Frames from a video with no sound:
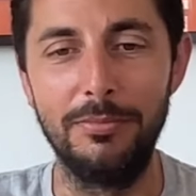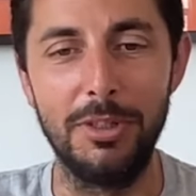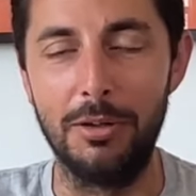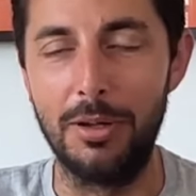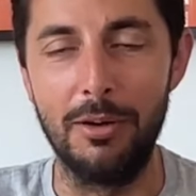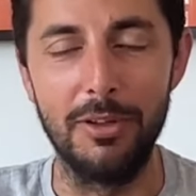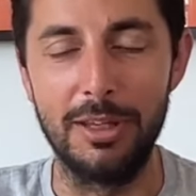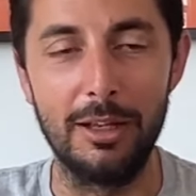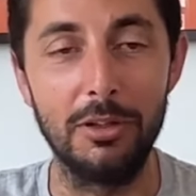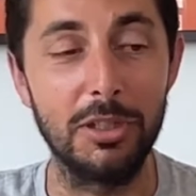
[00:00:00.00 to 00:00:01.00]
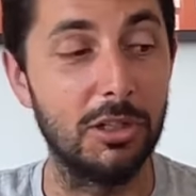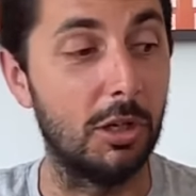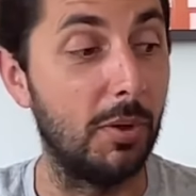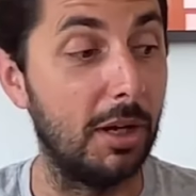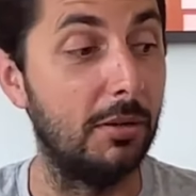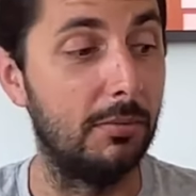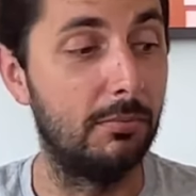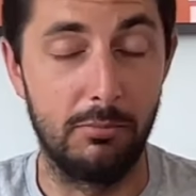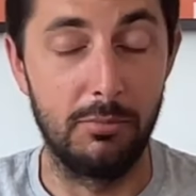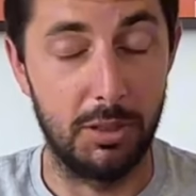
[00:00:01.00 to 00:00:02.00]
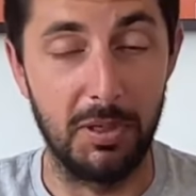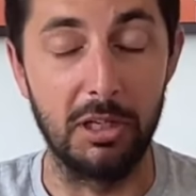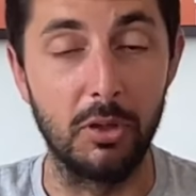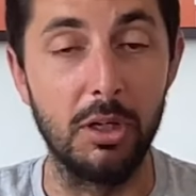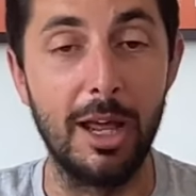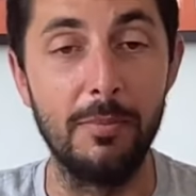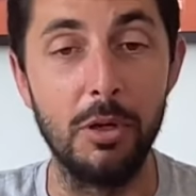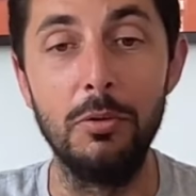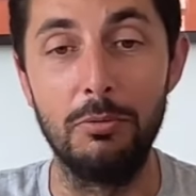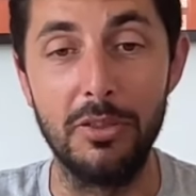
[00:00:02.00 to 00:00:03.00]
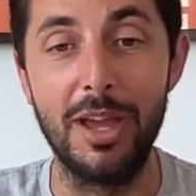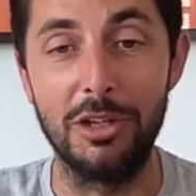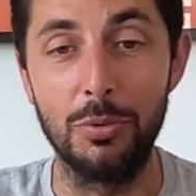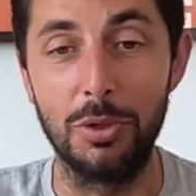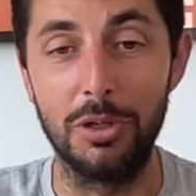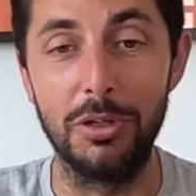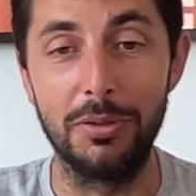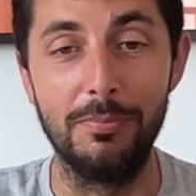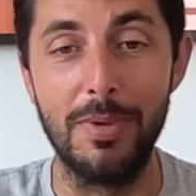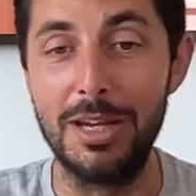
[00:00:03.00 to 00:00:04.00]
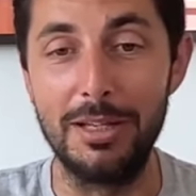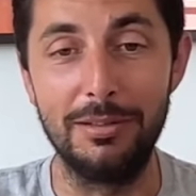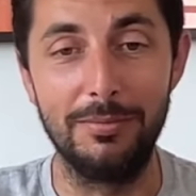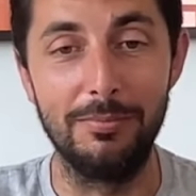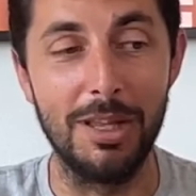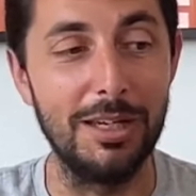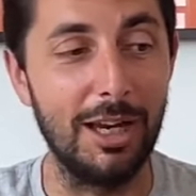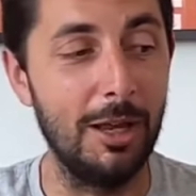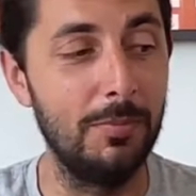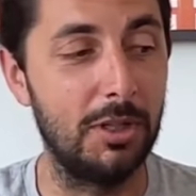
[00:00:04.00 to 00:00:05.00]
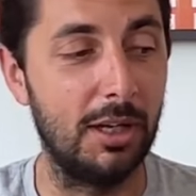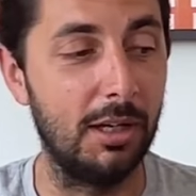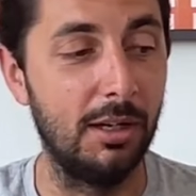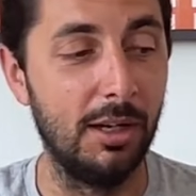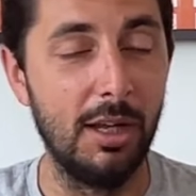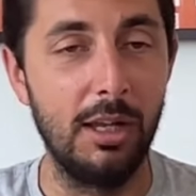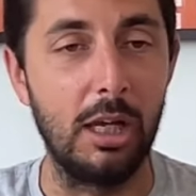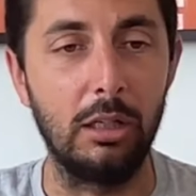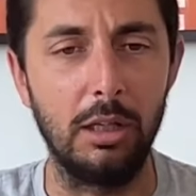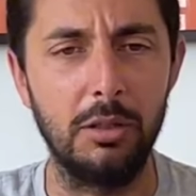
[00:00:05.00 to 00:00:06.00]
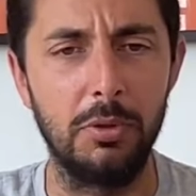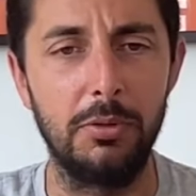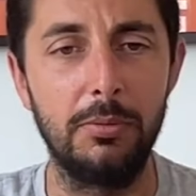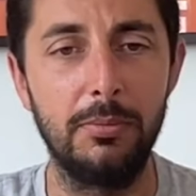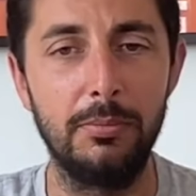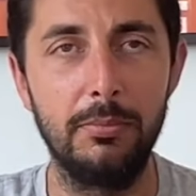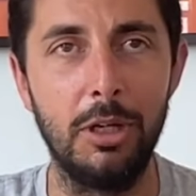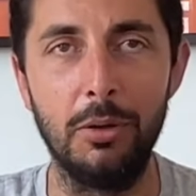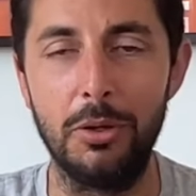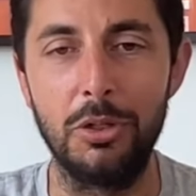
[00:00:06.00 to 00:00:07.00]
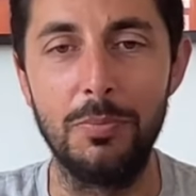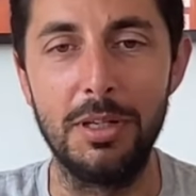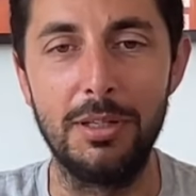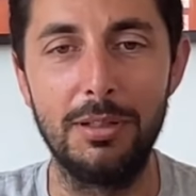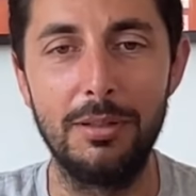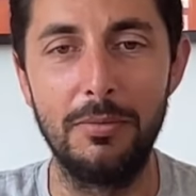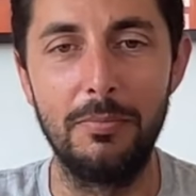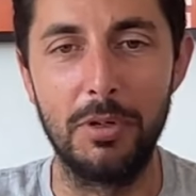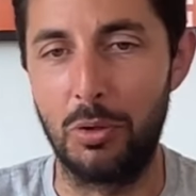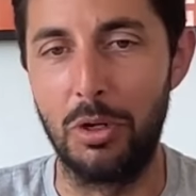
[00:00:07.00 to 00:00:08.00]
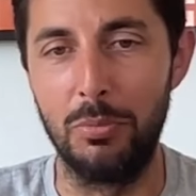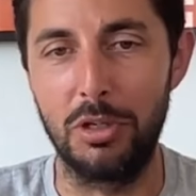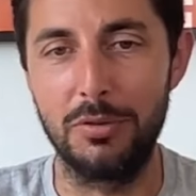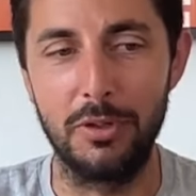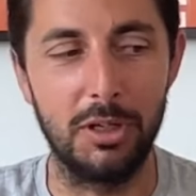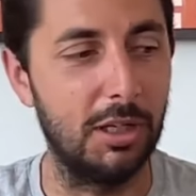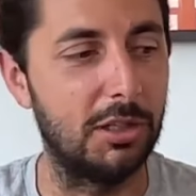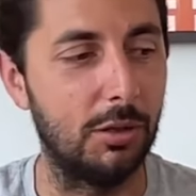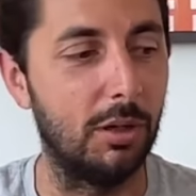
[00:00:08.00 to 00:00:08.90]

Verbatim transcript: you know, everything else. And so we had speaking of Goodnight Moon, read that to her many, many times and it clicked, well, you know, there should be Bitcoin books for kids.